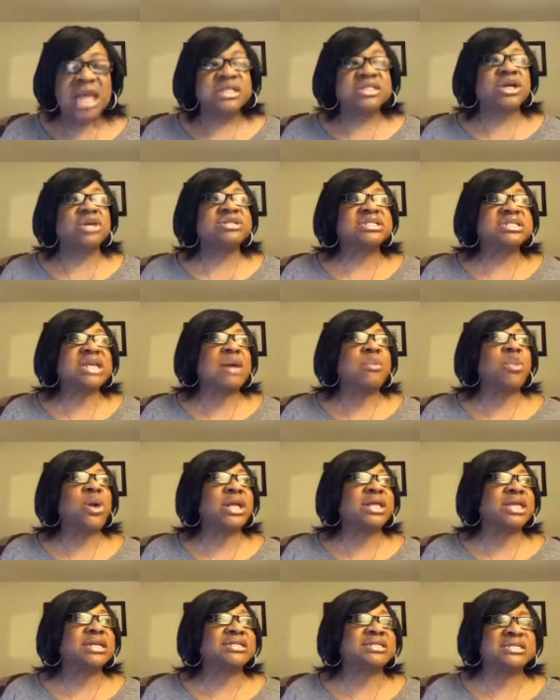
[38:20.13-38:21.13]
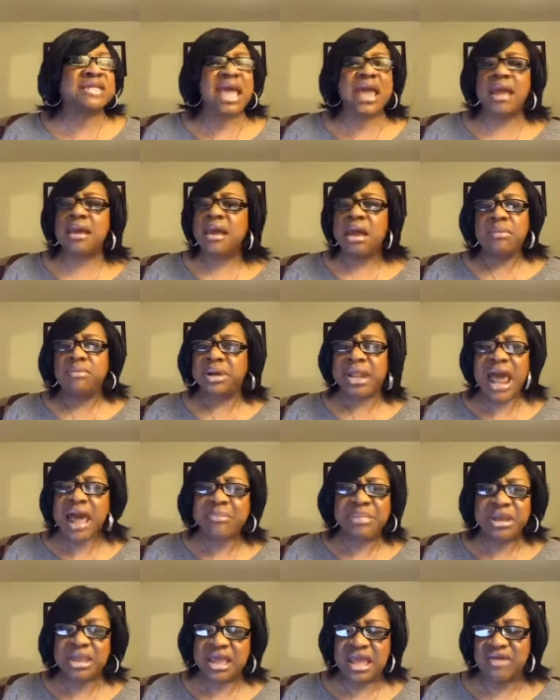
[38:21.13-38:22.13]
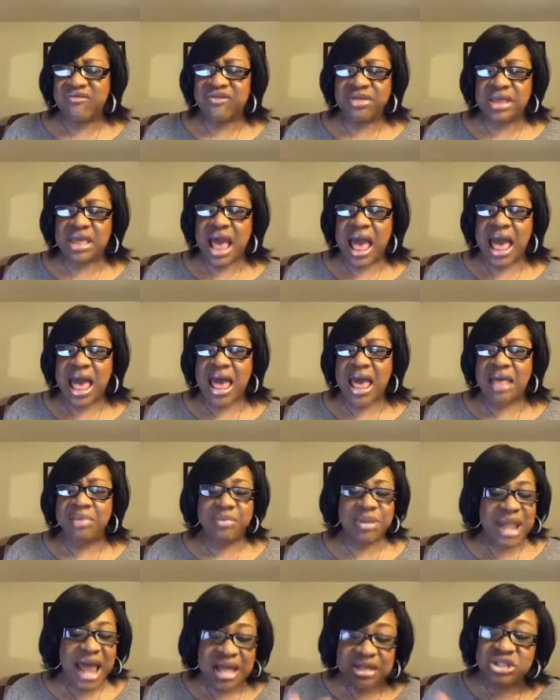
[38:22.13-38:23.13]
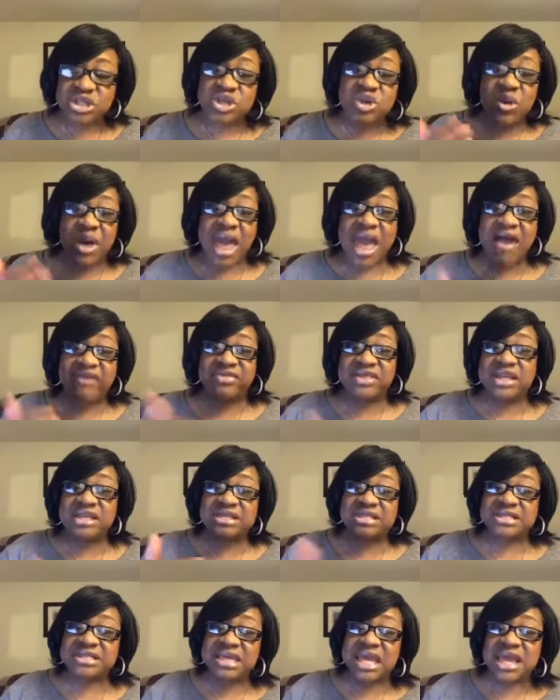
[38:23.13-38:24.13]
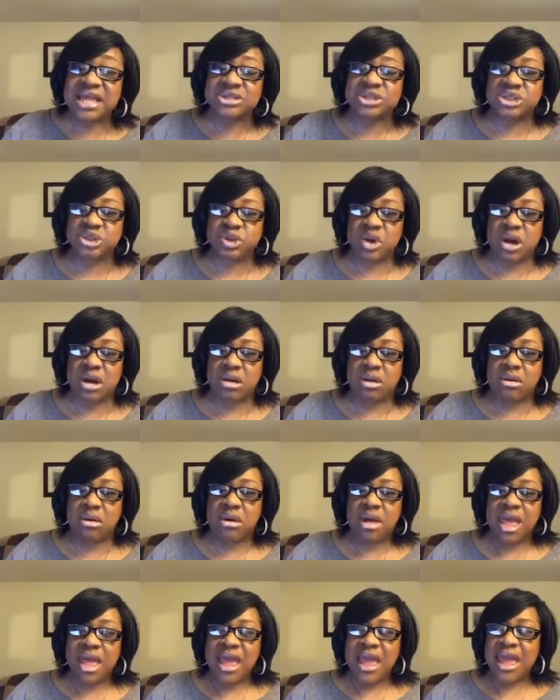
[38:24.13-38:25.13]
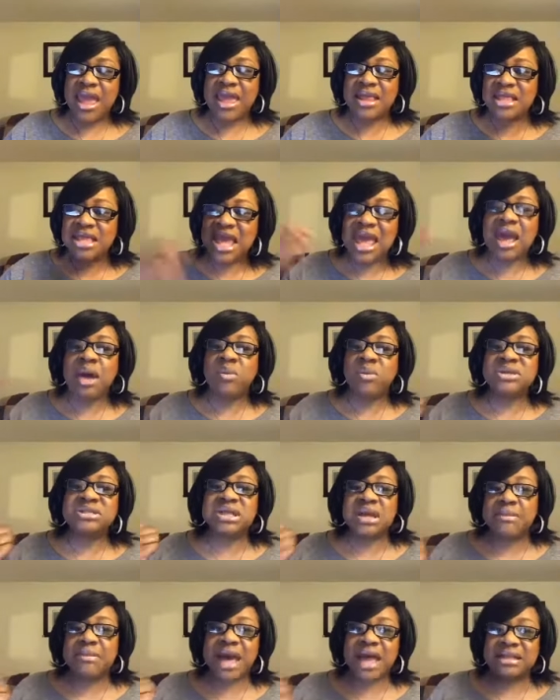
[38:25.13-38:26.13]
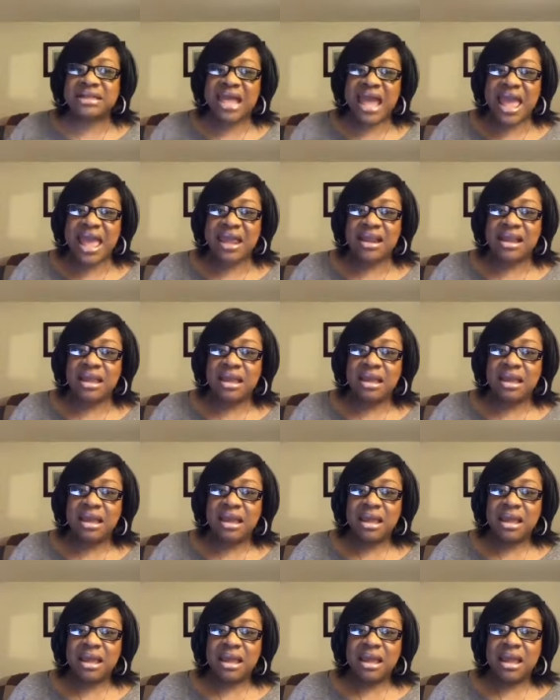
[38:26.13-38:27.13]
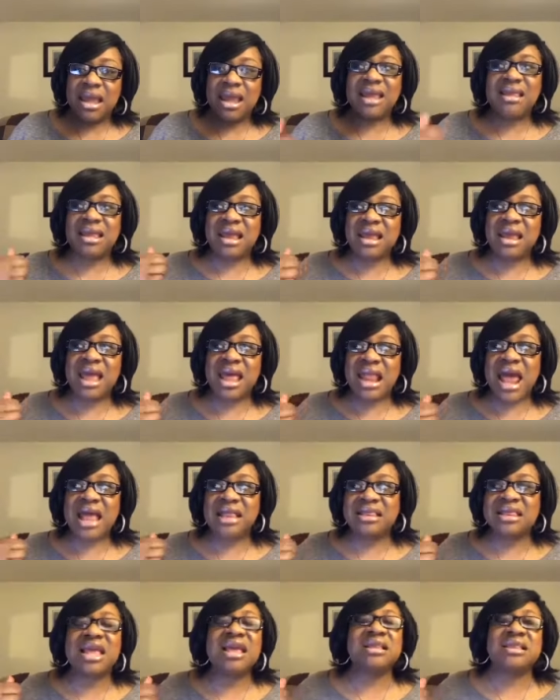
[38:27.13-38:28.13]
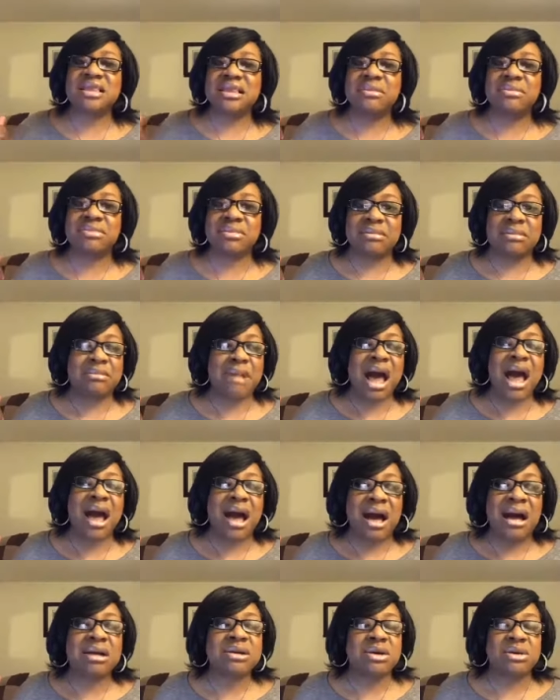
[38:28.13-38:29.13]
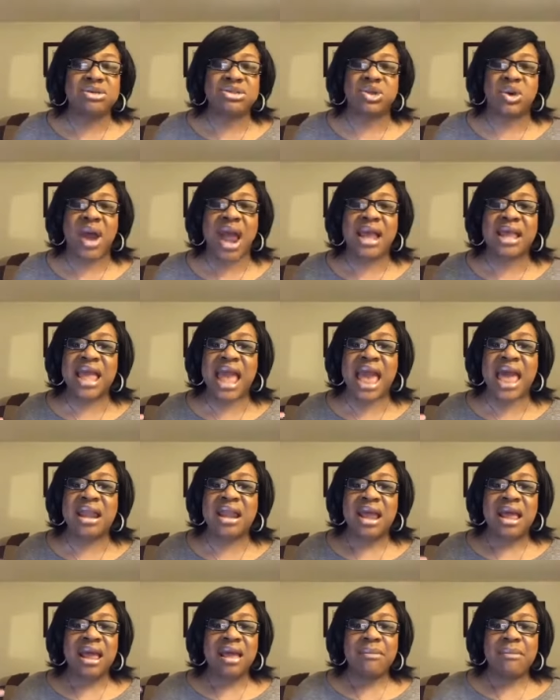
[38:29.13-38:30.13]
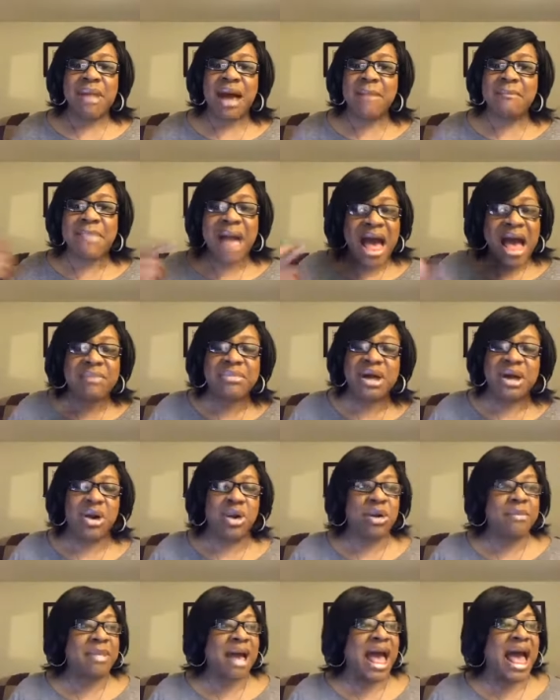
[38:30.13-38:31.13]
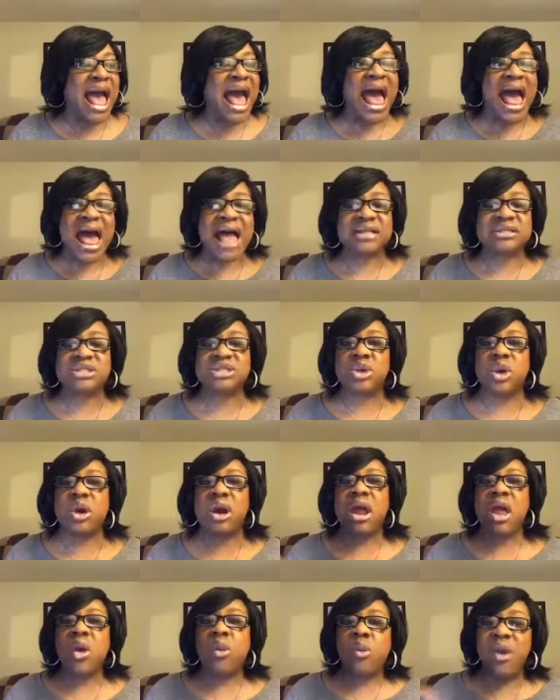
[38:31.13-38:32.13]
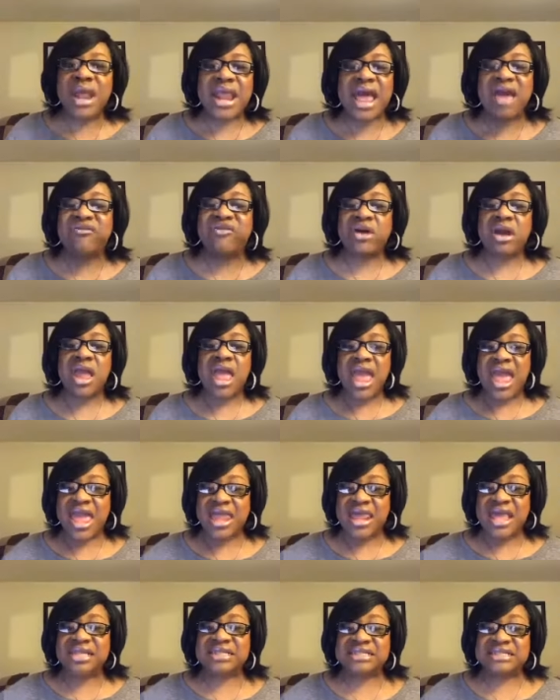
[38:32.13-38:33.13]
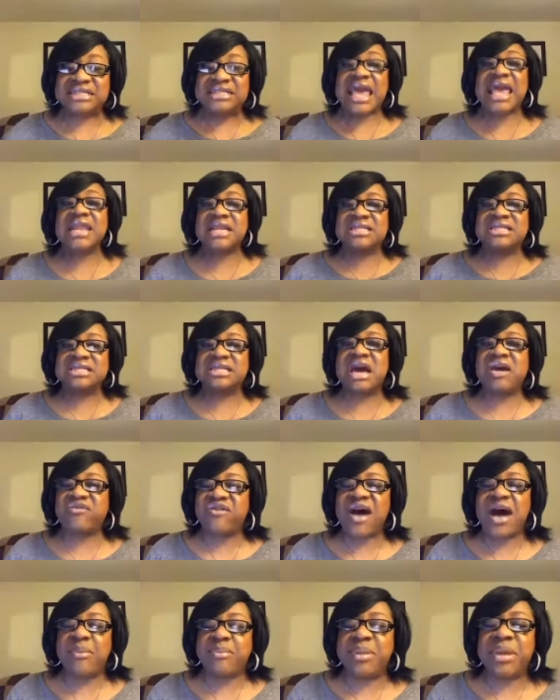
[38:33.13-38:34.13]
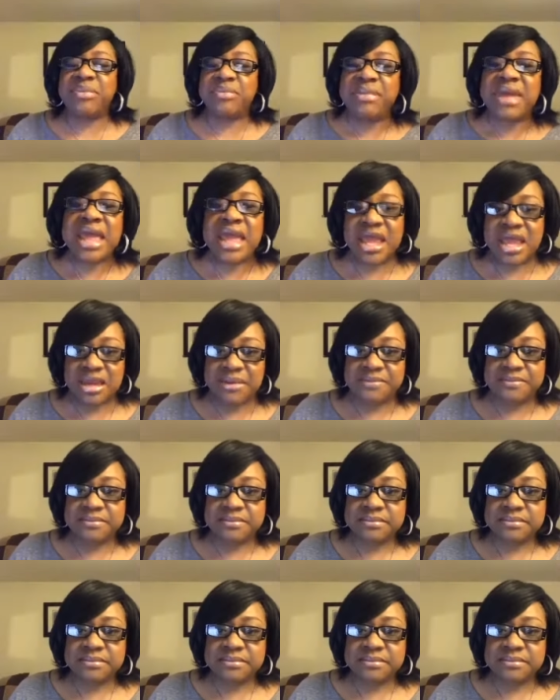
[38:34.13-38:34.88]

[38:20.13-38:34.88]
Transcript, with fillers: So someone could say, but I believe in God, but I do have this sin struggle. And yeah, it was in my daddy. And I think my uncles, or I got my mama or my aunts or whatever, and it set itself up in me.